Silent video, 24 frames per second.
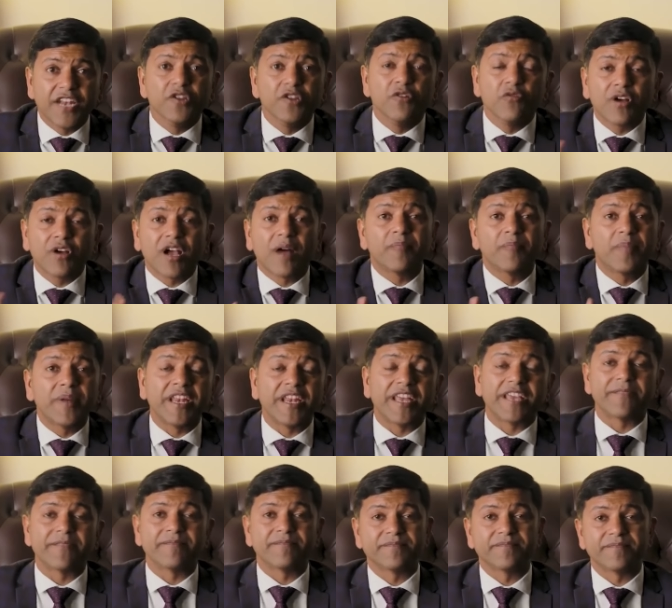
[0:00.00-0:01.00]
new
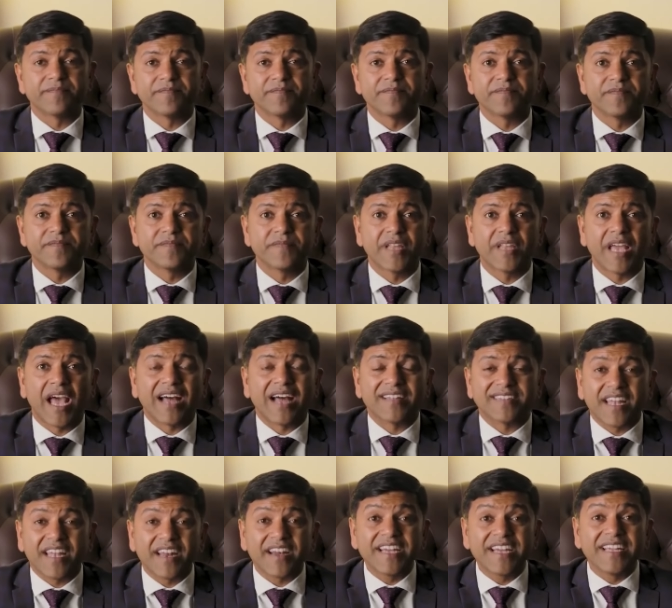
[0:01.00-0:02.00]
company,
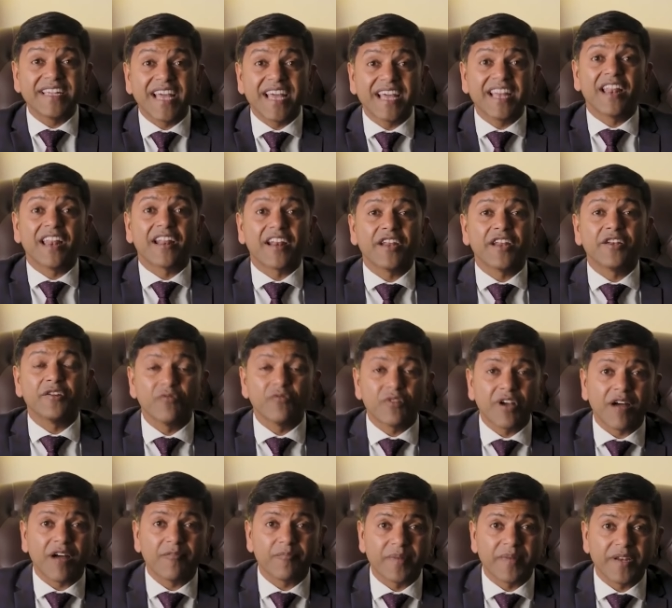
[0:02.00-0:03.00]
as a retailer, a new
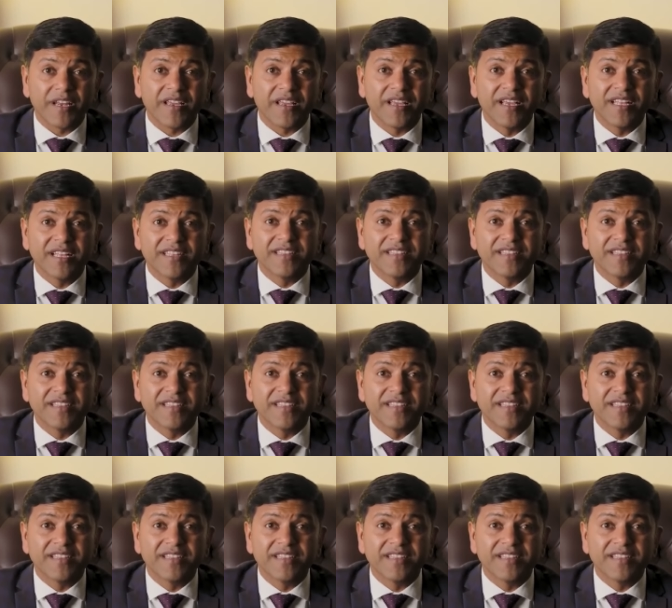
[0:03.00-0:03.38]
company.